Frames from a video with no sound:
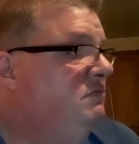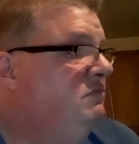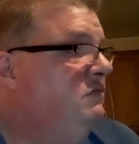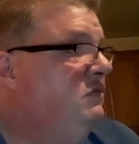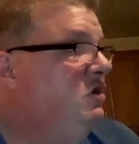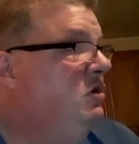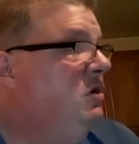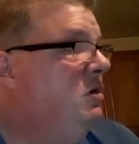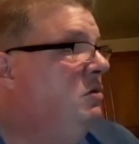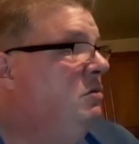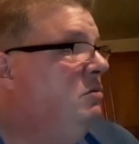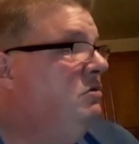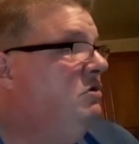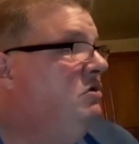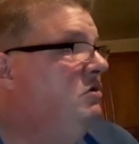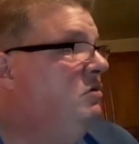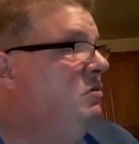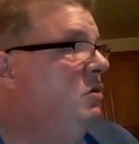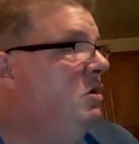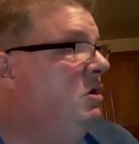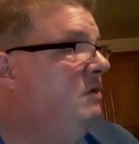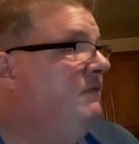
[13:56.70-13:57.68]
You going to
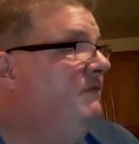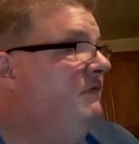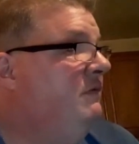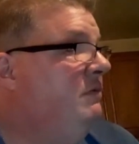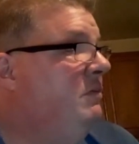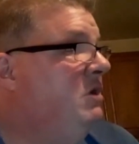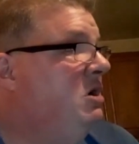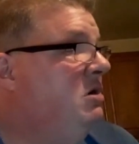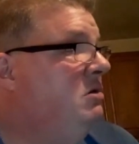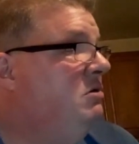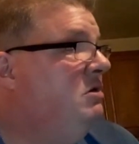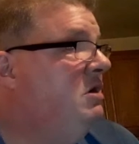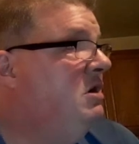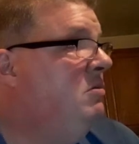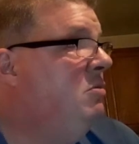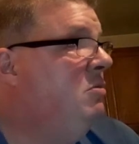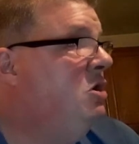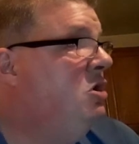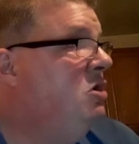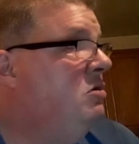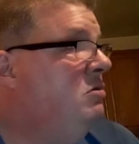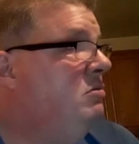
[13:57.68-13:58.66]
work from here
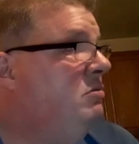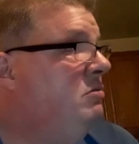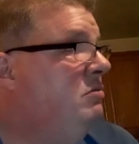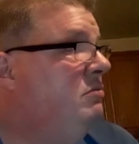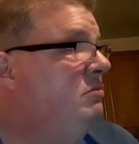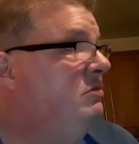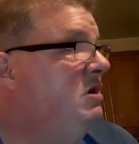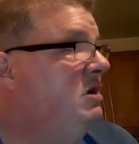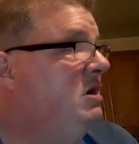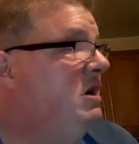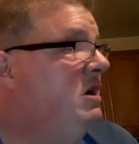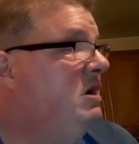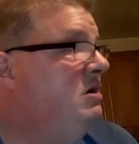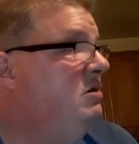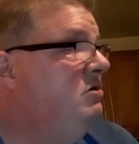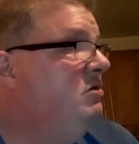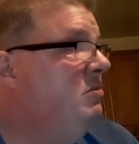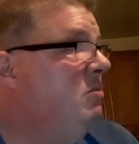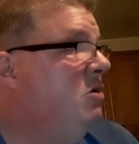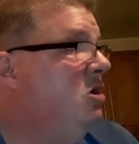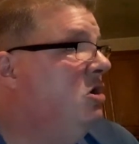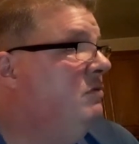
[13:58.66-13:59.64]
tomorrow? Tonight?
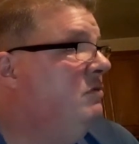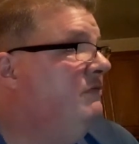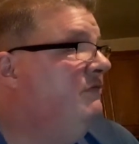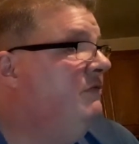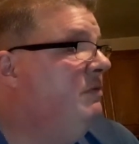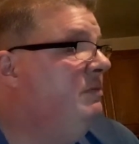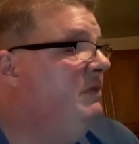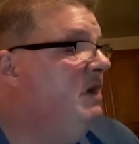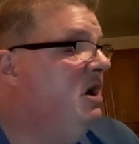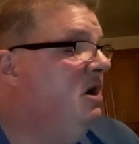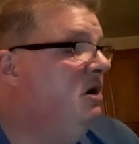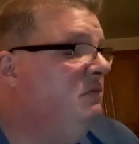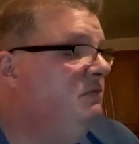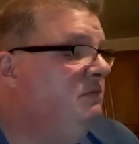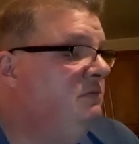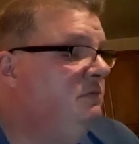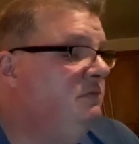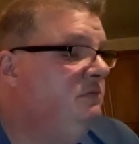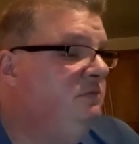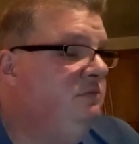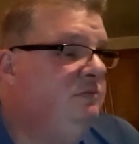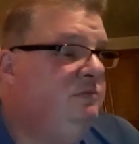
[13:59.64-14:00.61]
Tomorrow? From there?
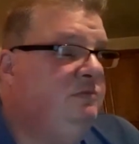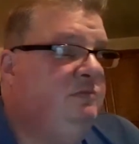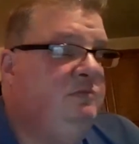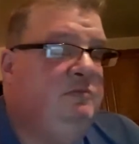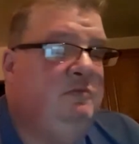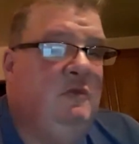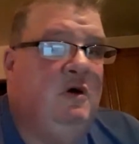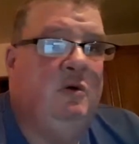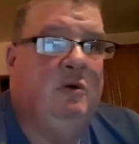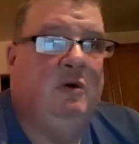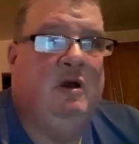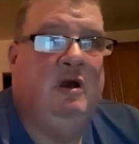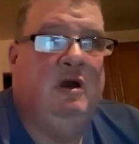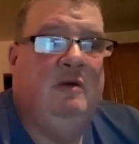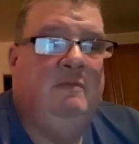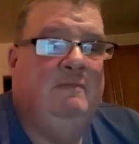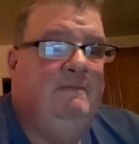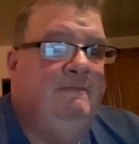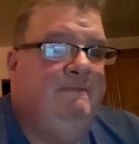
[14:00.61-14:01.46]
Okay.